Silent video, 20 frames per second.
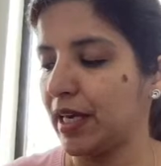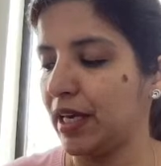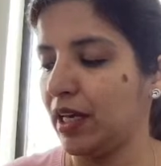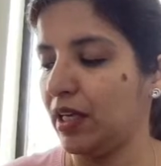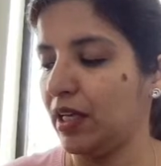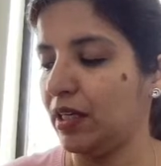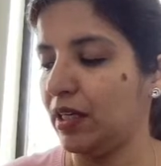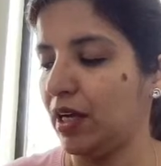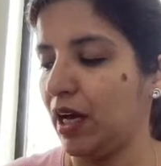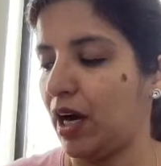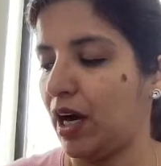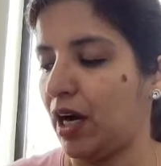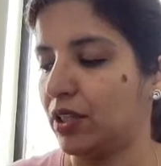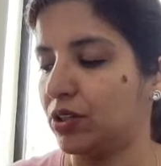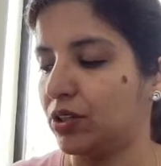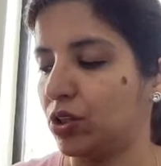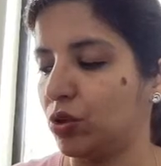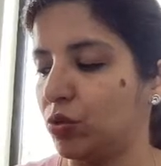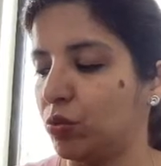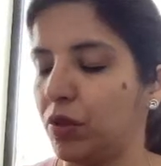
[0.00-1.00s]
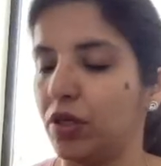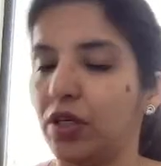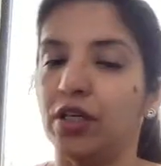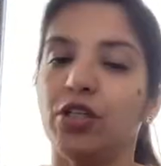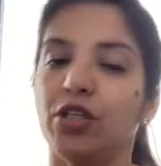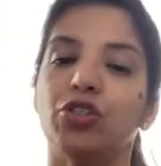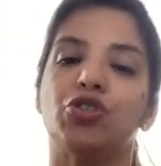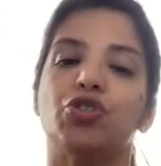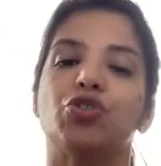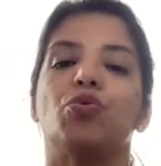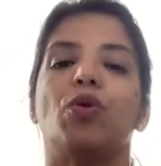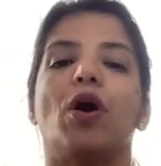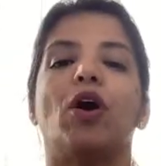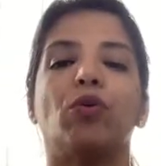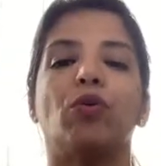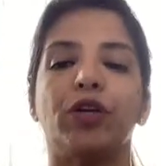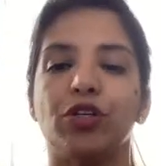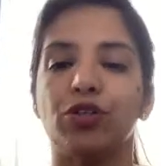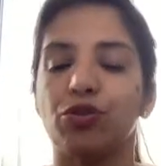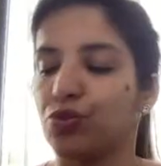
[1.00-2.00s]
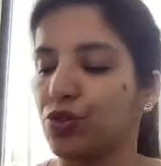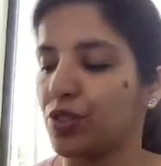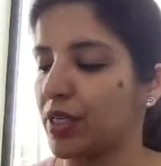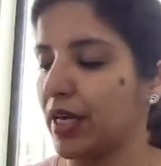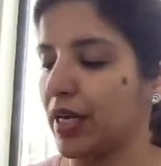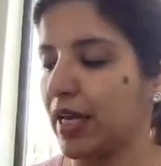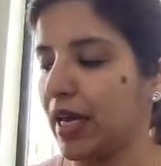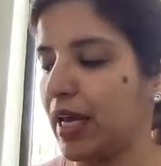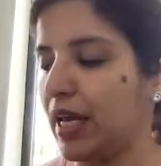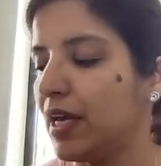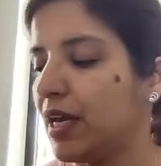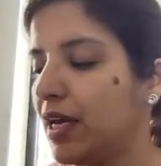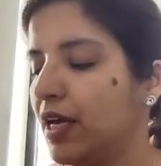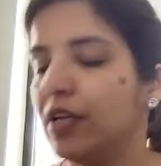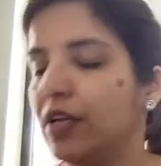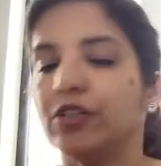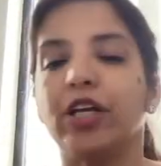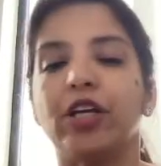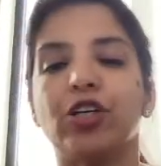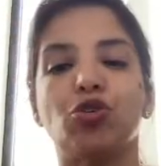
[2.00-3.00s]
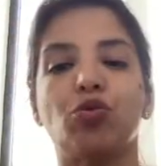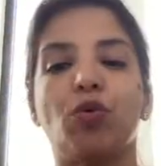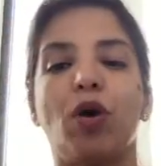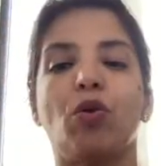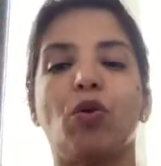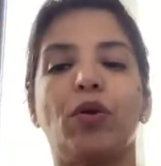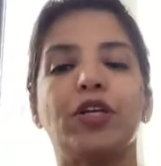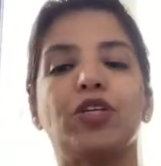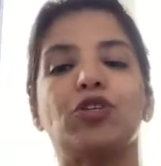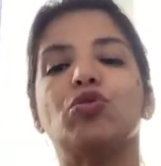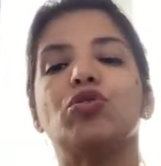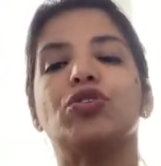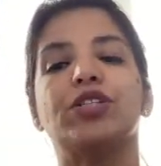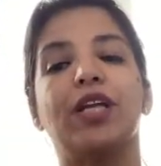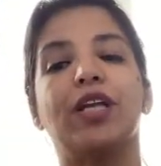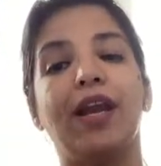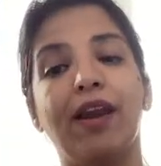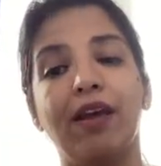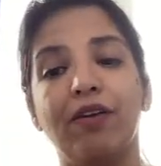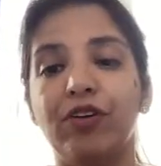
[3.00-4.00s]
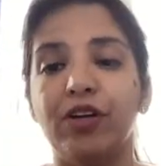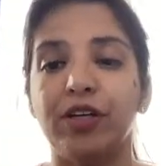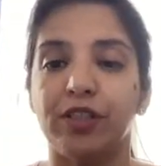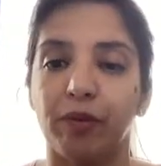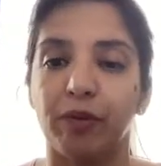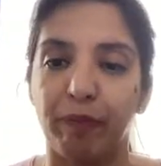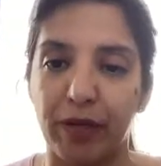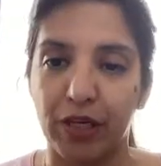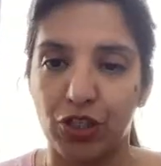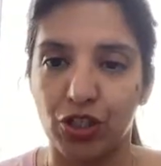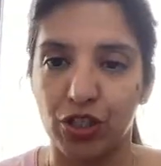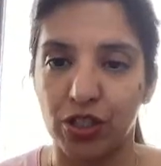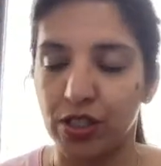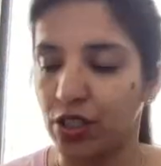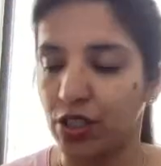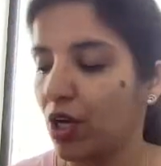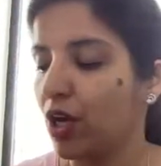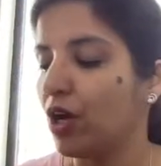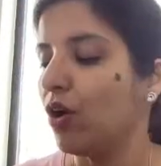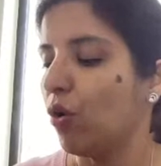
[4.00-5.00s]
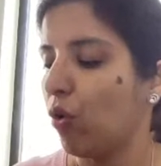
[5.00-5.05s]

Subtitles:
In other words, you are going to say that you are going to deliver the patient,